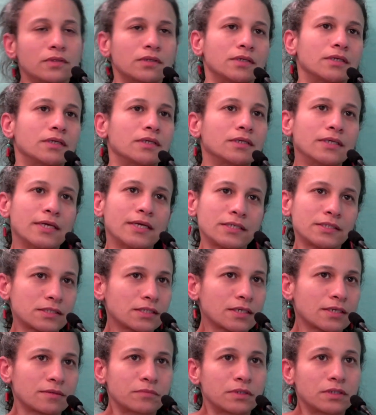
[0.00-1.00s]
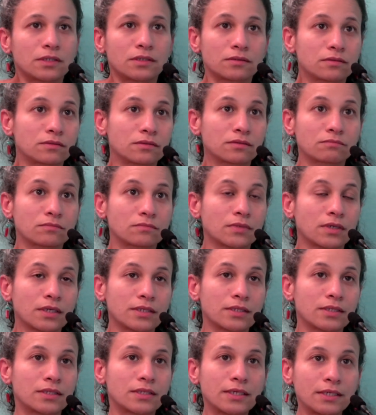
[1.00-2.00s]
Yes, I mean, I
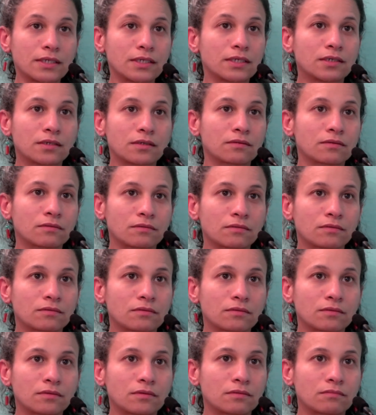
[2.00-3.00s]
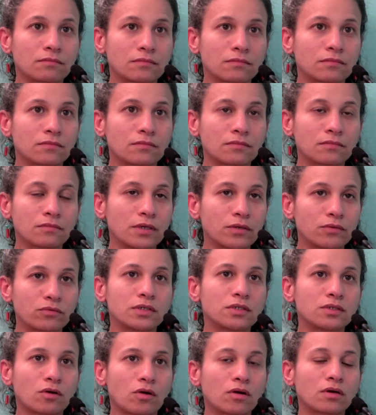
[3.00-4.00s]
think when we
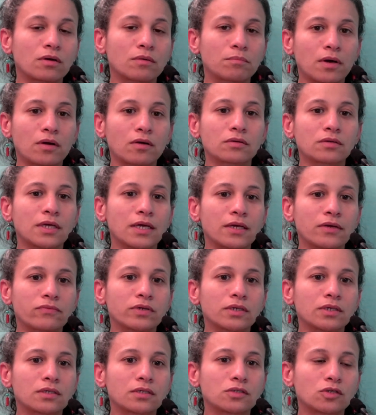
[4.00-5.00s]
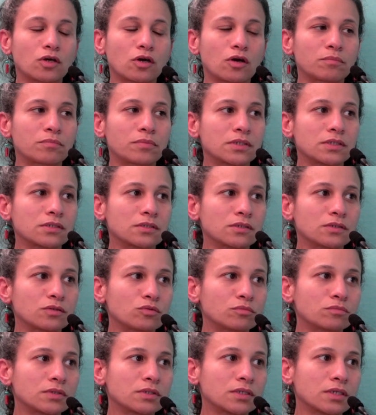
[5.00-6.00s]
talk about having a job as a
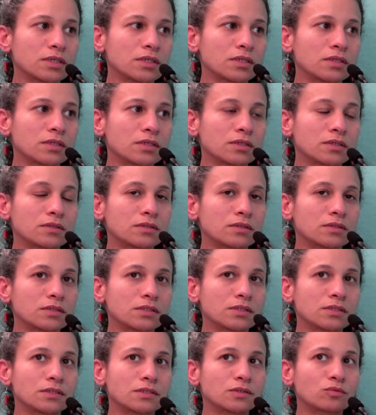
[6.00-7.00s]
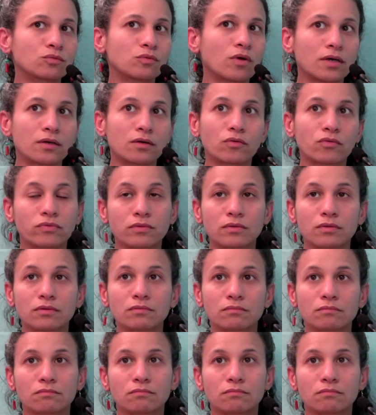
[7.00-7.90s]
human, I think this is one of the